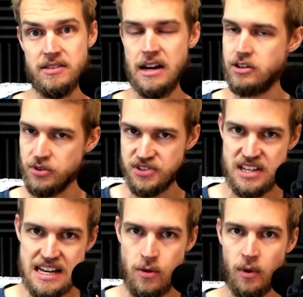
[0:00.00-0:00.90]
Now, you'll
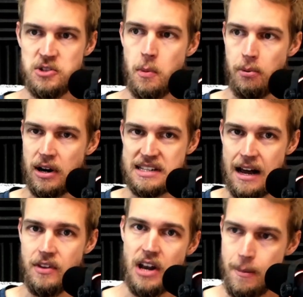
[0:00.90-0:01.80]
see once we break down
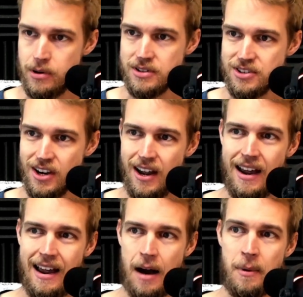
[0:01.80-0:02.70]
the numbers
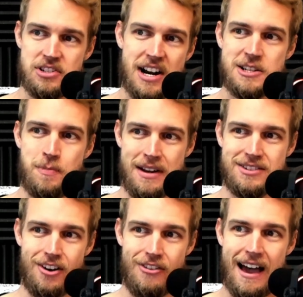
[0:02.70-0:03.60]
how much I spent
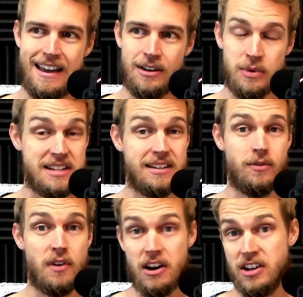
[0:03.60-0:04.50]
on that, and we did a
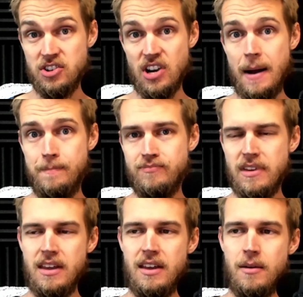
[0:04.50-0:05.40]
very good job.
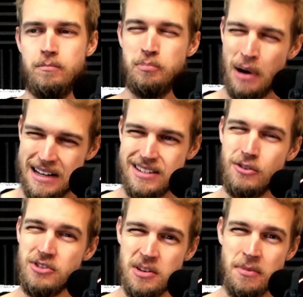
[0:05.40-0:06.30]
But
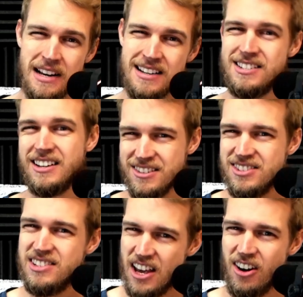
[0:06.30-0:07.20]
there's some things to
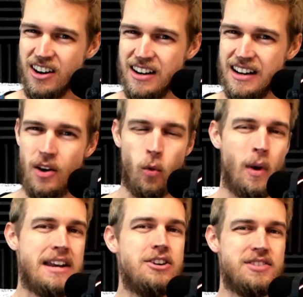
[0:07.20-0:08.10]
consider
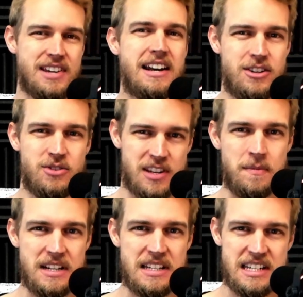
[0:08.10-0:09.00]
when you decide to do
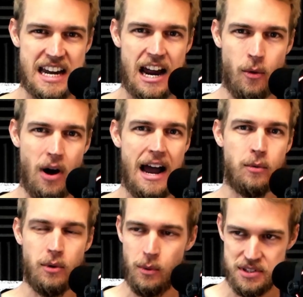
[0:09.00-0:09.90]
something DIY.
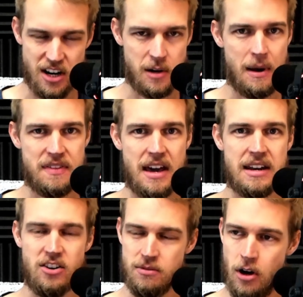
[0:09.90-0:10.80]
We'll talk about that
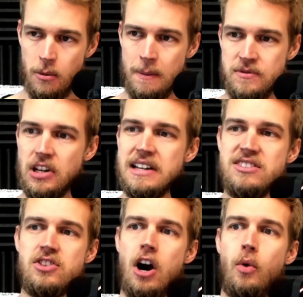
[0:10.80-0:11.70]
here in a moment. So let's
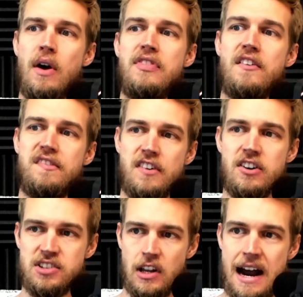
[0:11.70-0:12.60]
start with the
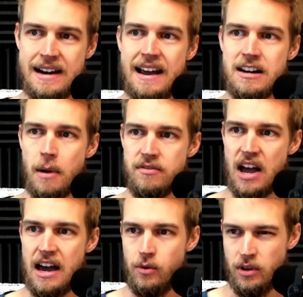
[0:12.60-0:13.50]
first line item. I've
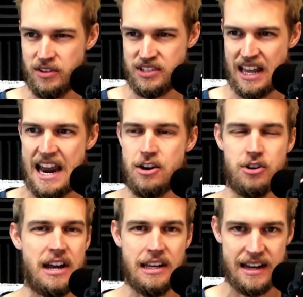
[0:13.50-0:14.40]
got what looks like 8 or
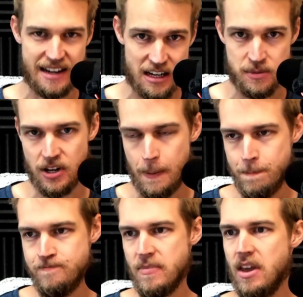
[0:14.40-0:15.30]
9 line items here
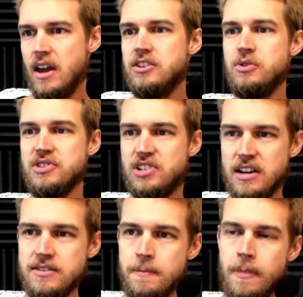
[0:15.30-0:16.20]
to
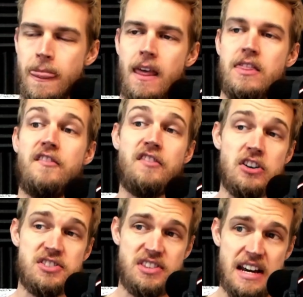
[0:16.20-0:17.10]
discuss. The
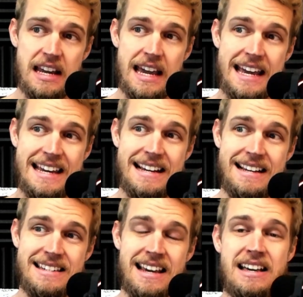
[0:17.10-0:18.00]
first thing
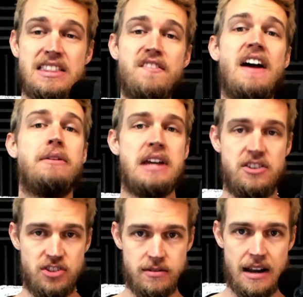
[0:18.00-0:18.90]
is the
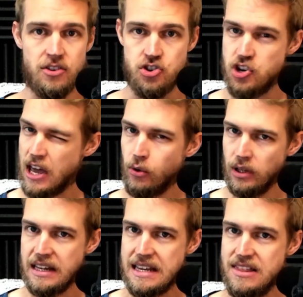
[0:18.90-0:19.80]
foundation. Now,
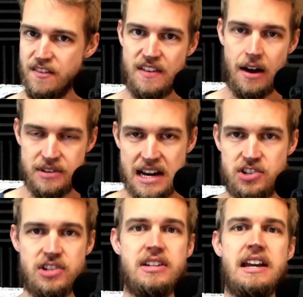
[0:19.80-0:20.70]
generally, the
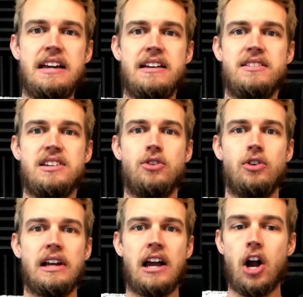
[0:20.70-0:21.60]
foundation is either
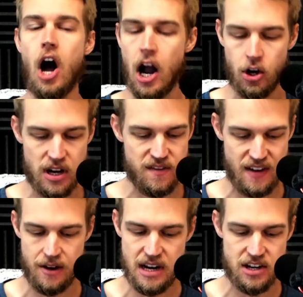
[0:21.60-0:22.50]
like a concrete
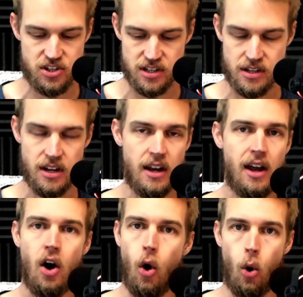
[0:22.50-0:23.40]
foundation,
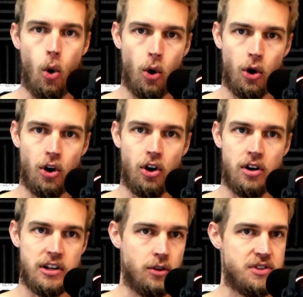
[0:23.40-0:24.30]
or
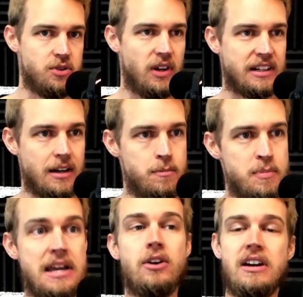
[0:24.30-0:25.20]
you'll do like a
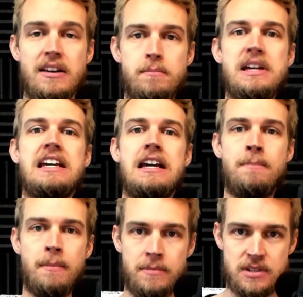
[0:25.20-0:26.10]
pier and
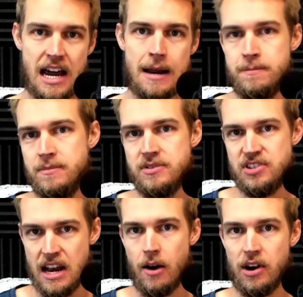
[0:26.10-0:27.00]
beam type
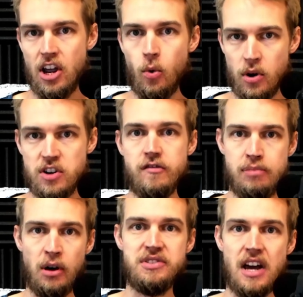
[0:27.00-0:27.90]
scenario where you've
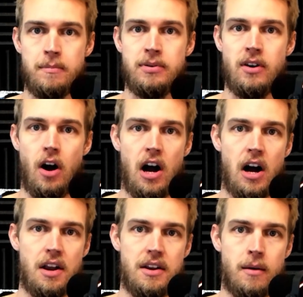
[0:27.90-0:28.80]
built up
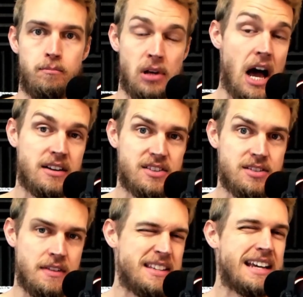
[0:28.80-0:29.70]
on blocks.
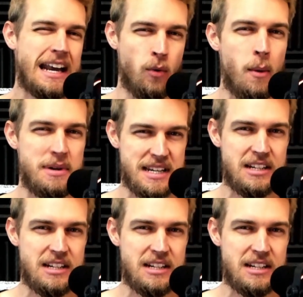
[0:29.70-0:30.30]
And that's kind of what we did.